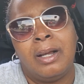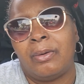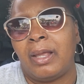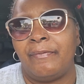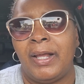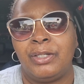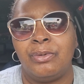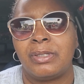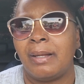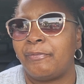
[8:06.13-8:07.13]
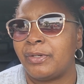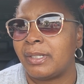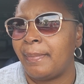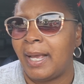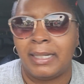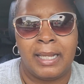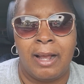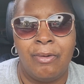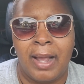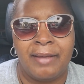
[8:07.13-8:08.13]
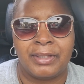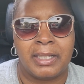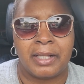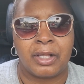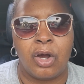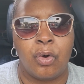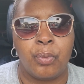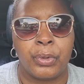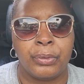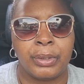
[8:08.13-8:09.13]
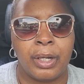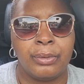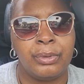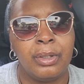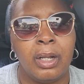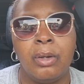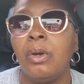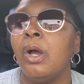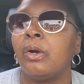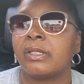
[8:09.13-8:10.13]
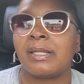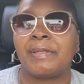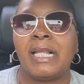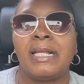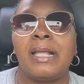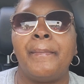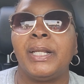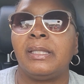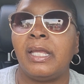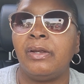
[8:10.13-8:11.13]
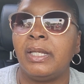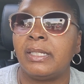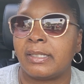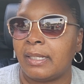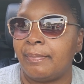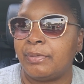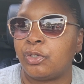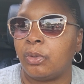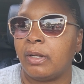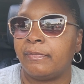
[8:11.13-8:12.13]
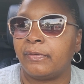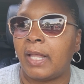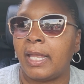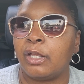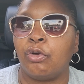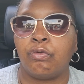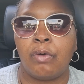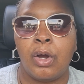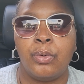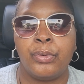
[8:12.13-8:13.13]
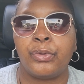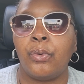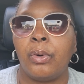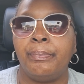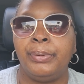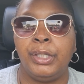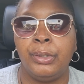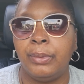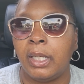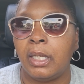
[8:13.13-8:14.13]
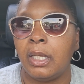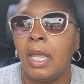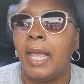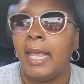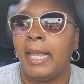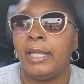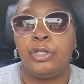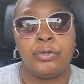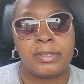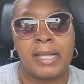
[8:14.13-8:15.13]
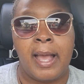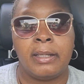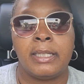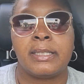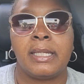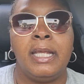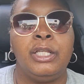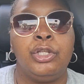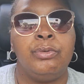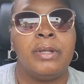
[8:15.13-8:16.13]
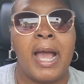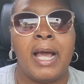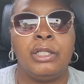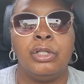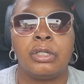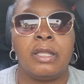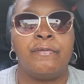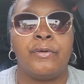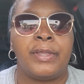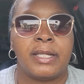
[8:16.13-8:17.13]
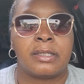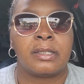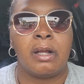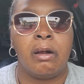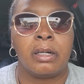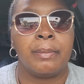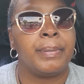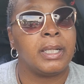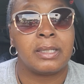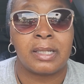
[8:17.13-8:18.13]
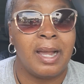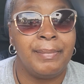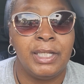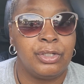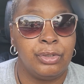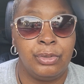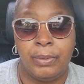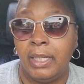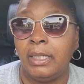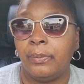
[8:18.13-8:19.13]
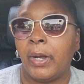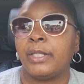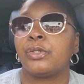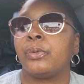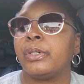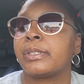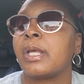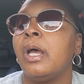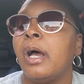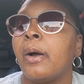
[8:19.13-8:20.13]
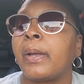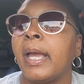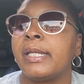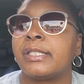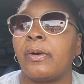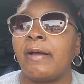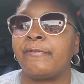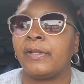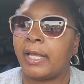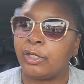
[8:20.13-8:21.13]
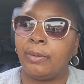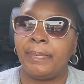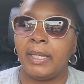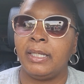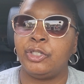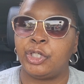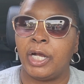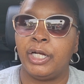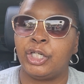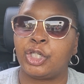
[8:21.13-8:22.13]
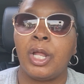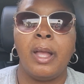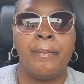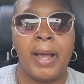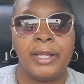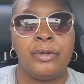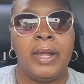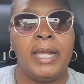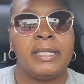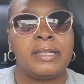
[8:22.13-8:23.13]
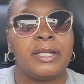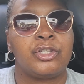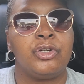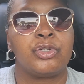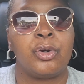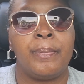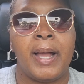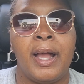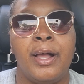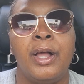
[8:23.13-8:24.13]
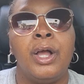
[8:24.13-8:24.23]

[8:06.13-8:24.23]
okay, if I do something for somebody, I don't have to let the whole world know, or something like that. But there is some sort of like growth or beauty in your silence, in you not looking for that stardom, but it's coming to you anyway, Taurus. Okay, so I feel like you're being judged by your ancestors or by